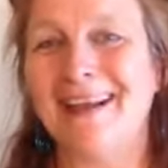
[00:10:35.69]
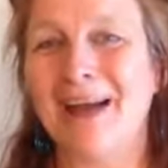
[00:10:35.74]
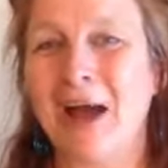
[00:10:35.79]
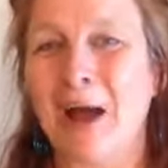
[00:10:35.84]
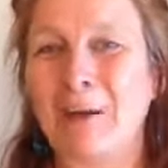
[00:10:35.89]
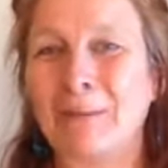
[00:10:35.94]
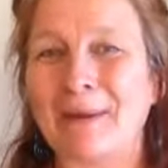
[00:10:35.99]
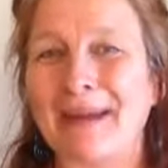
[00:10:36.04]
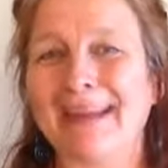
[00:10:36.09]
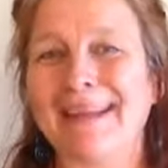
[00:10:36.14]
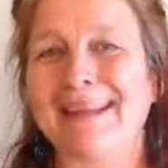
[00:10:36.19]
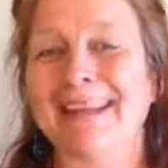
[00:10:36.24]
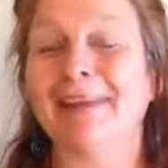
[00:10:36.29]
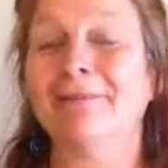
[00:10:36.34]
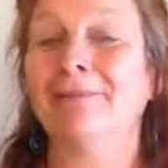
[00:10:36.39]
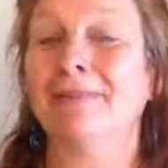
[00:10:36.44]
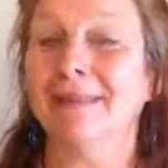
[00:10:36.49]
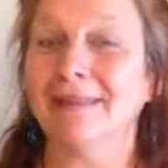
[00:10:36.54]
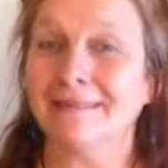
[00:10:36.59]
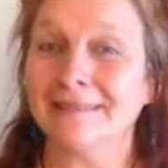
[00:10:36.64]
All right,
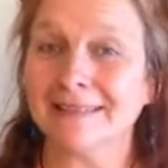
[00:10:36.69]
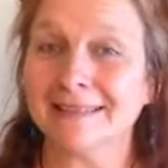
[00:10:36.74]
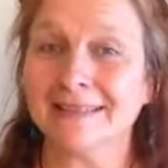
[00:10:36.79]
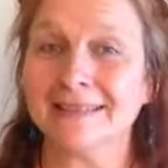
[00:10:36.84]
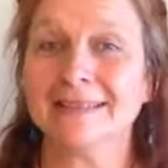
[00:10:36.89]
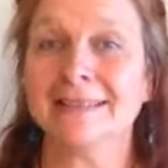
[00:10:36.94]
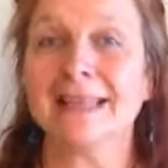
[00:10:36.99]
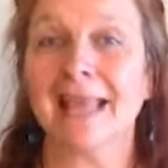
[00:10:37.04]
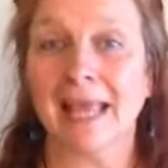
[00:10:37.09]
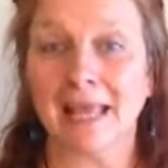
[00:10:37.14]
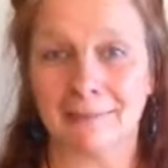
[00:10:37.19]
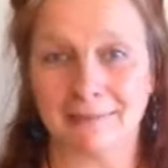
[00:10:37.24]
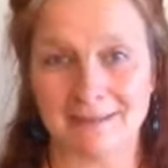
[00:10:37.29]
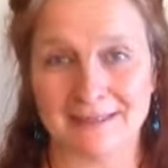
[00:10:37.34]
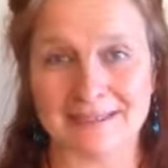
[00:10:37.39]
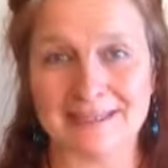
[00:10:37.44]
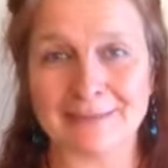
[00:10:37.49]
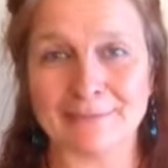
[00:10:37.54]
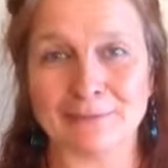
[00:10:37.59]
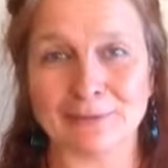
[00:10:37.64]
have fun with this. Happy
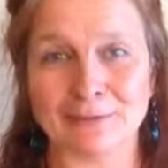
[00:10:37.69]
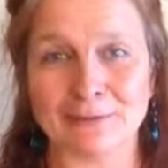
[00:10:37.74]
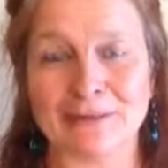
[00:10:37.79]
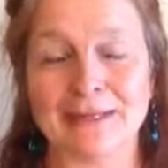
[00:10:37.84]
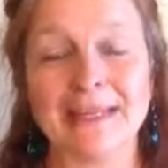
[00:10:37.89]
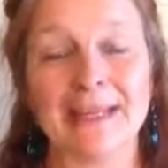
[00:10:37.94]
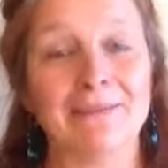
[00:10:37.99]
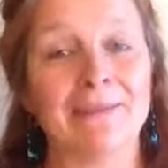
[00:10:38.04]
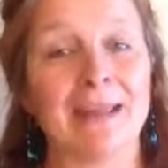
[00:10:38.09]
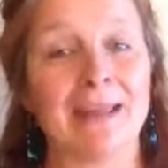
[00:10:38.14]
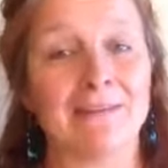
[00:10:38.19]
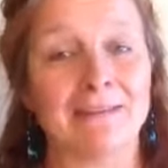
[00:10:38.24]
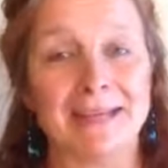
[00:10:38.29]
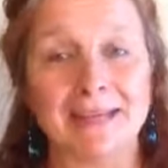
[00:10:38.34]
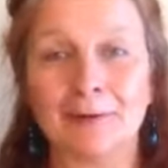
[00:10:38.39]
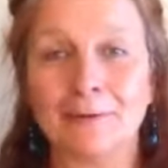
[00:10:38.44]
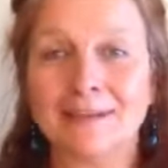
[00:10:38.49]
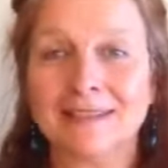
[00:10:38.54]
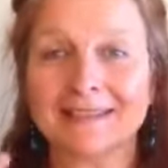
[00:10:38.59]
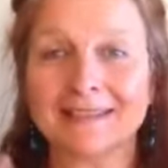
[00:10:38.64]
exploring. If you have any
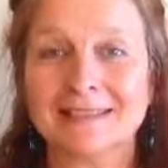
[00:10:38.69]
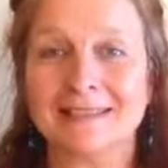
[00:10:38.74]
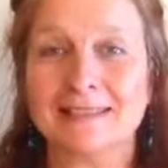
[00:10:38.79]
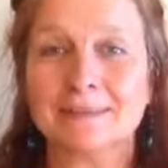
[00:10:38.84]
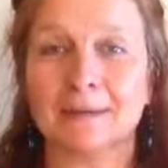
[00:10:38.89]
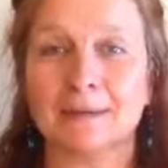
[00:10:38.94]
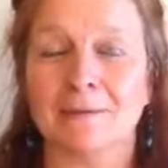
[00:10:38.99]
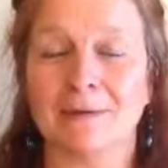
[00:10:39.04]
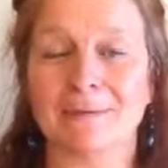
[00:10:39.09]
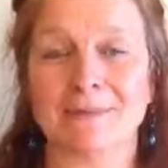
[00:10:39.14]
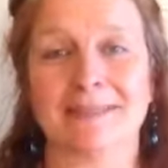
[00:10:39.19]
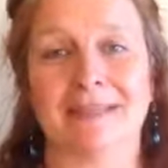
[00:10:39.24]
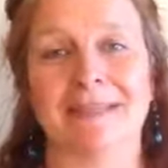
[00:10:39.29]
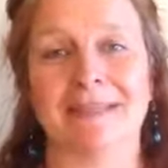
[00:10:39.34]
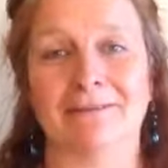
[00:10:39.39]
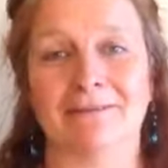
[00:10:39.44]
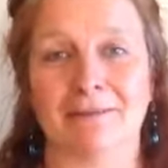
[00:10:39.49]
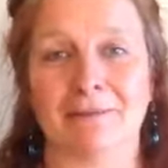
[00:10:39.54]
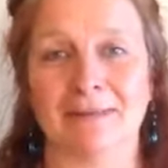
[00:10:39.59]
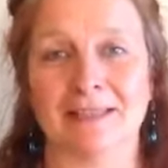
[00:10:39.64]
questions, my website
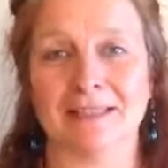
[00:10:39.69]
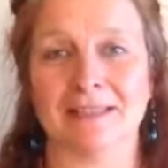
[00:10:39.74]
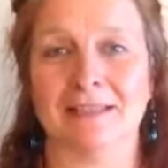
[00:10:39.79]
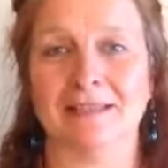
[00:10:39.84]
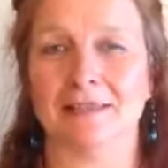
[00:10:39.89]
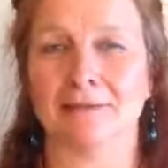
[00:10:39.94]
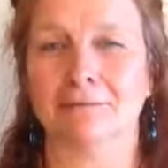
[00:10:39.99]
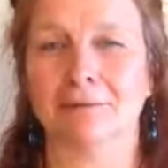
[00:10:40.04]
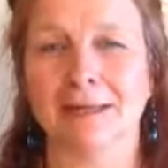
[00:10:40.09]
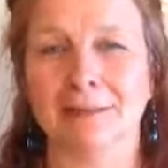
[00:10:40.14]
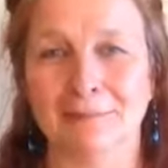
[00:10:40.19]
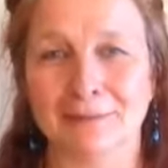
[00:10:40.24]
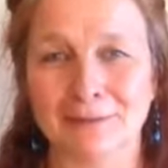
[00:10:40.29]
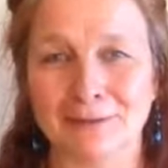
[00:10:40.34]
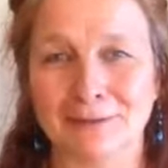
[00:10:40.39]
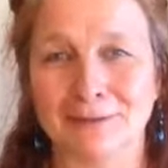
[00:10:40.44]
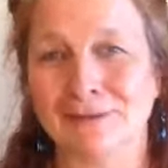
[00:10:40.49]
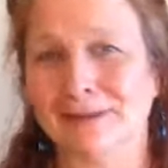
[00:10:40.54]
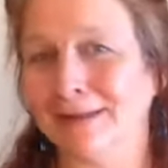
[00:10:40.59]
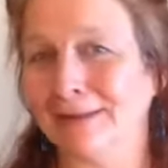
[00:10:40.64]
information is right
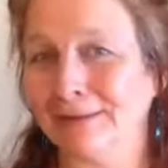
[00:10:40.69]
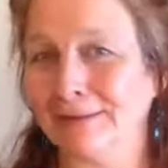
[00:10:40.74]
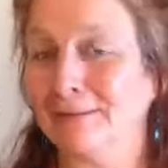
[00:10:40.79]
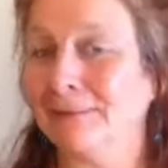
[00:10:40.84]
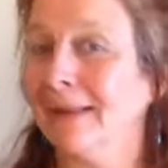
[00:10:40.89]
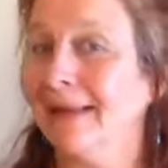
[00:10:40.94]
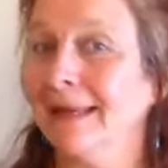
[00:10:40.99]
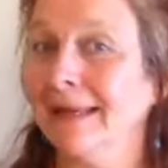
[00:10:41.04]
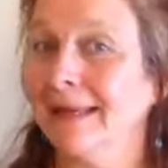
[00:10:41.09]
below here.